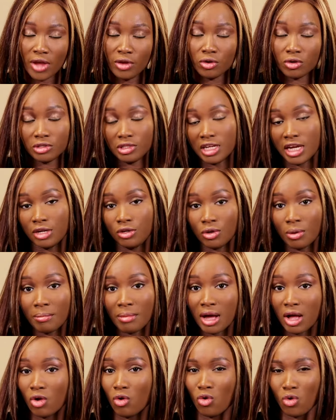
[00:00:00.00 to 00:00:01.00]
are you considered
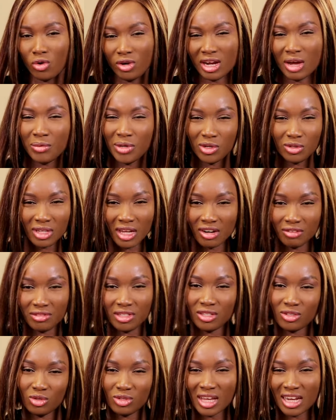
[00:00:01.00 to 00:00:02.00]
normal or underweight? Those kind of
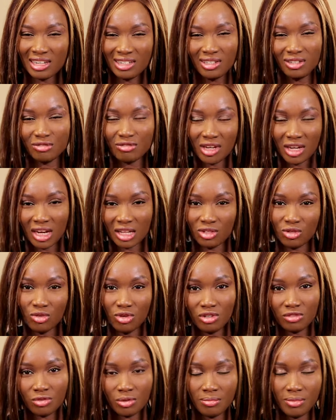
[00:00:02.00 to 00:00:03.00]
things. Those are the different
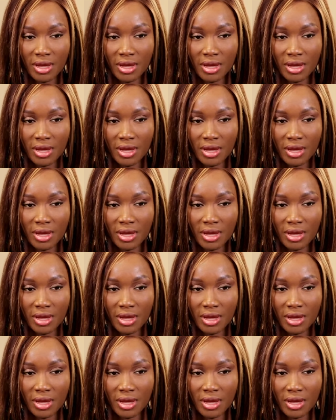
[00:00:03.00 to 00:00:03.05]
categories for